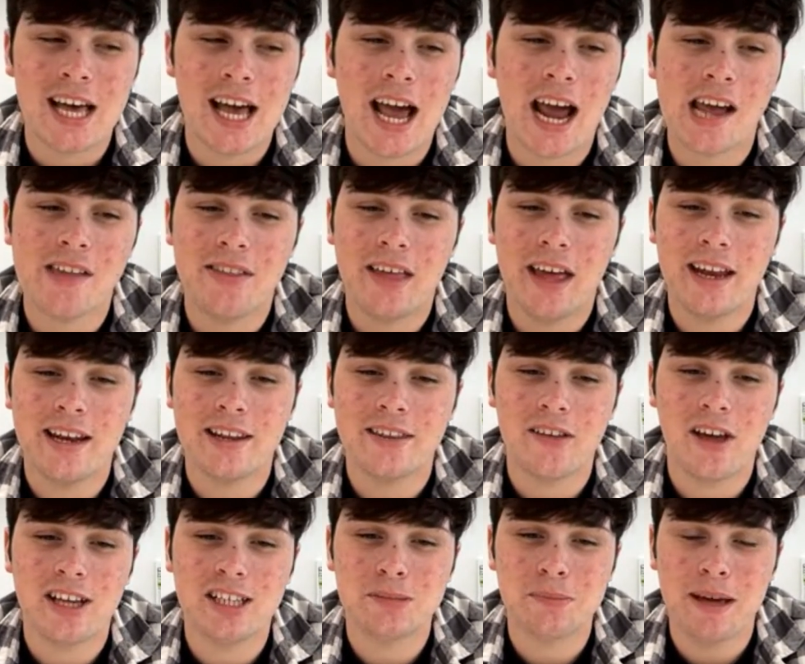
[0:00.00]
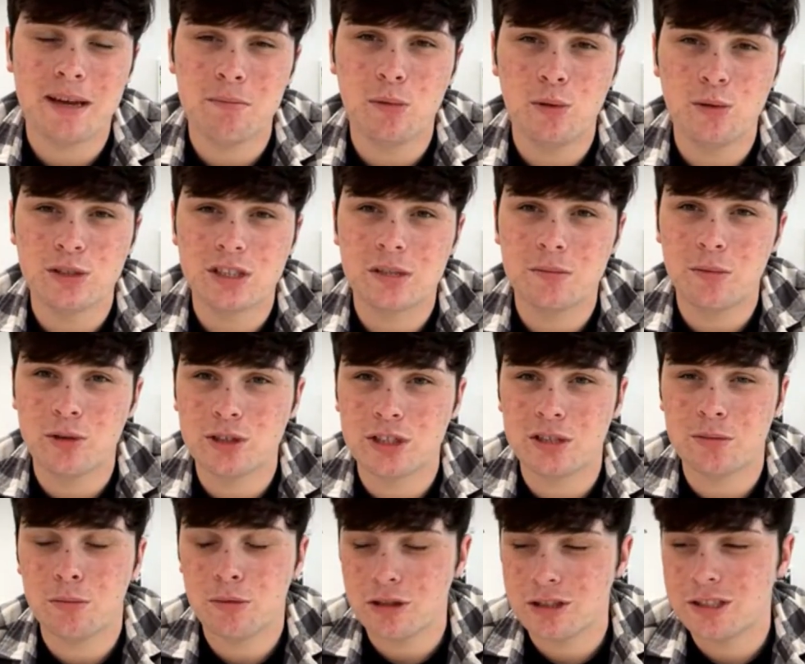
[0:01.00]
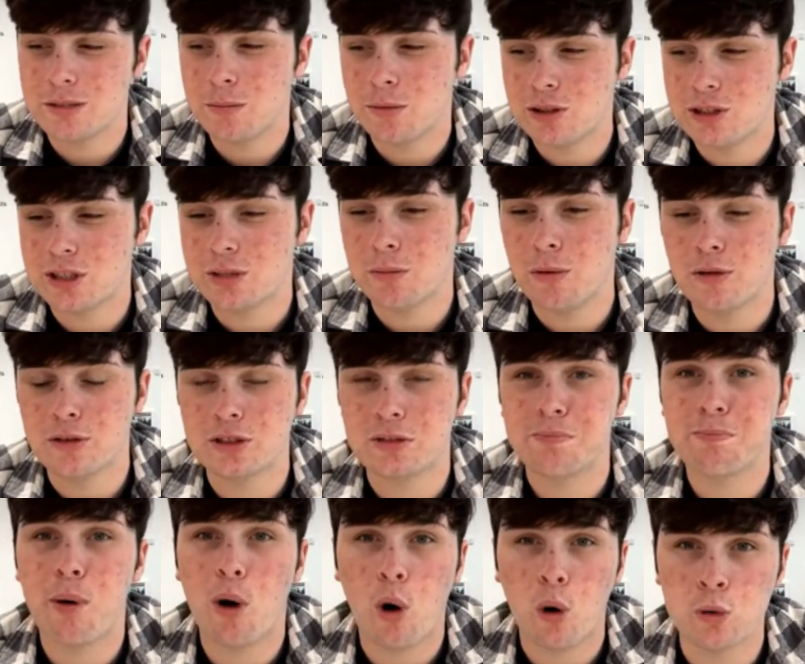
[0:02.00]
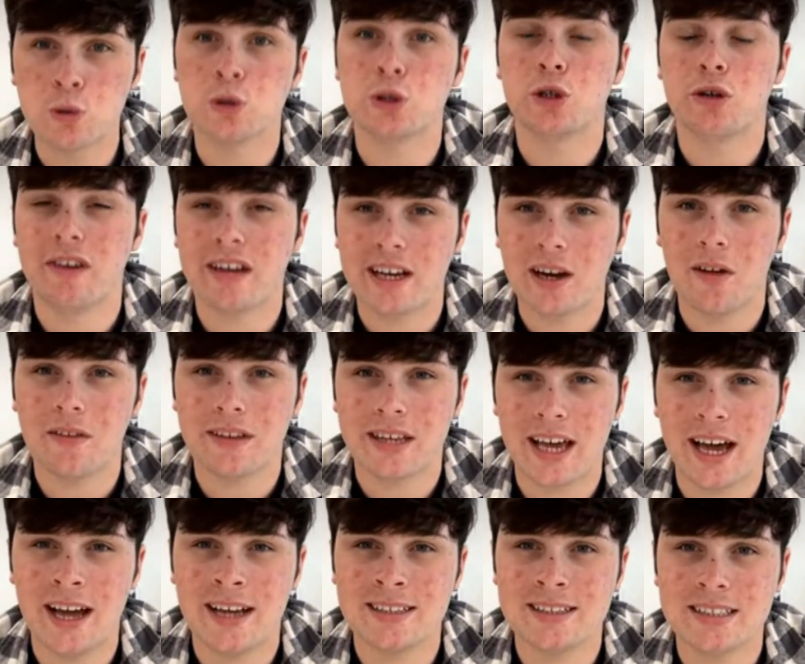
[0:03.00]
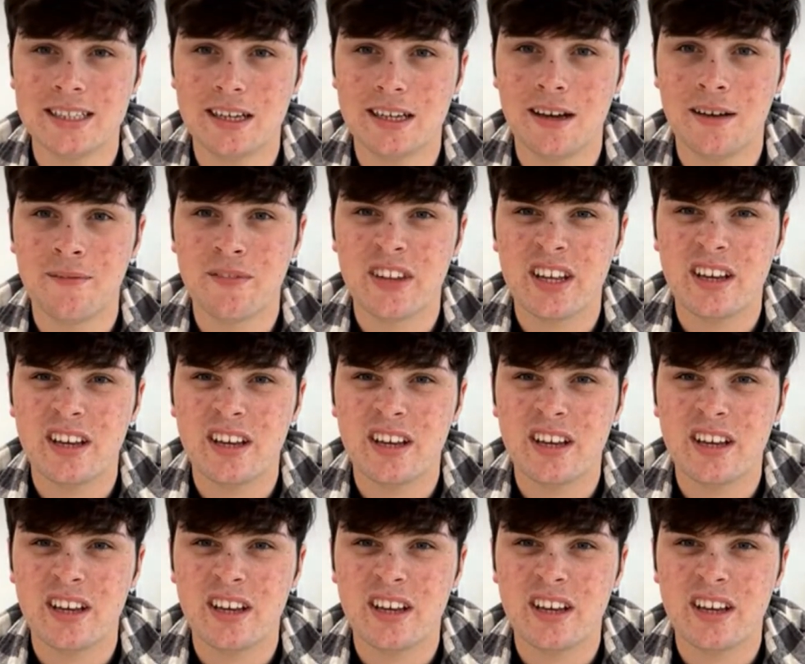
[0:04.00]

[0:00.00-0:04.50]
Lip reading: And then they spend months and months and months and months and months pondering on the idea.